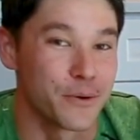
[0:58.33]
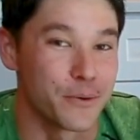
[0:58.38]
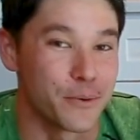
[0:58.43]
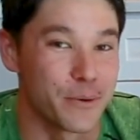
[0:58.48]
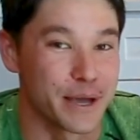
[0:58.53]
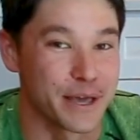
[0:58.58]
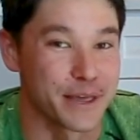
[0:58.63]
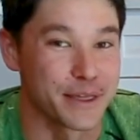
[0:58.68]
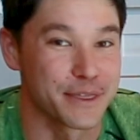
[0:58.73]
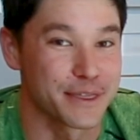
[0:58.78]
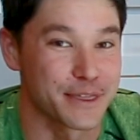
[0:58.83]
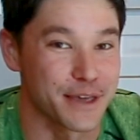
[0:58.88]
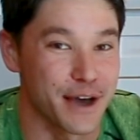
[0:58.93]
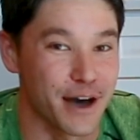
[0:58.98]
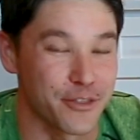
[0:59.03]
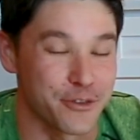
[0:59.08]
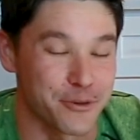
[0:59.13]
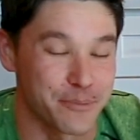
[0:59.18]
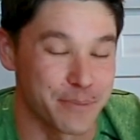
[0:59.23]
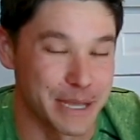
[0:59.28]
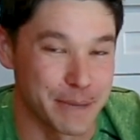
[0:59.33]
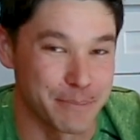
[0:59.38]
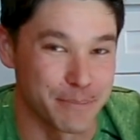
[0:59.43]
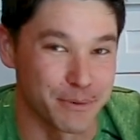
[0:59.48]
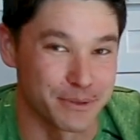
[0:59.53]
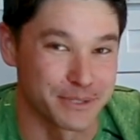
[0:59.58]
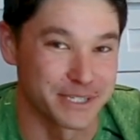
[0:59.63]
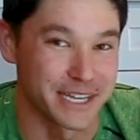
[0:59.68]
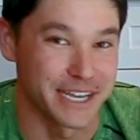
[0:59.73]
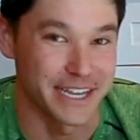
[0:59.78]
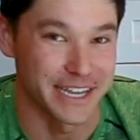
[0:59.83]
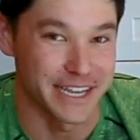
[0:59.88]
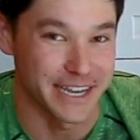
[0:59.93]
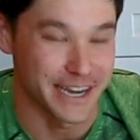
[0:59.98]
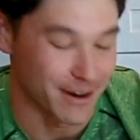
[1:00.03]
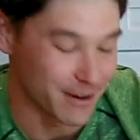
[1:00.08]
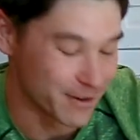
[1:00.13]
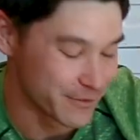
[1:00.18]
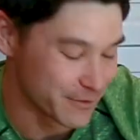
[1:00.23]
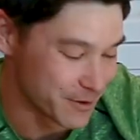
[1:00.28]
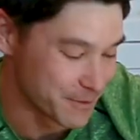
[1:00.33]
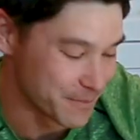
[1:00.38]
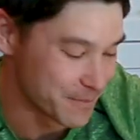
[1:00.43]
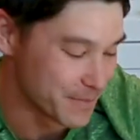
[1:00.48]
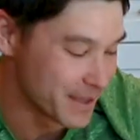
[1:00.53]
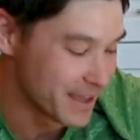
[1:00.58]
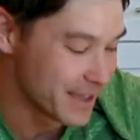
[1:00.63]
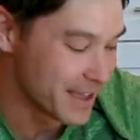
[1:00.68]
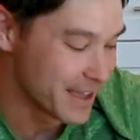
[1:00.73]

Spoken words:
with other people taking care of him.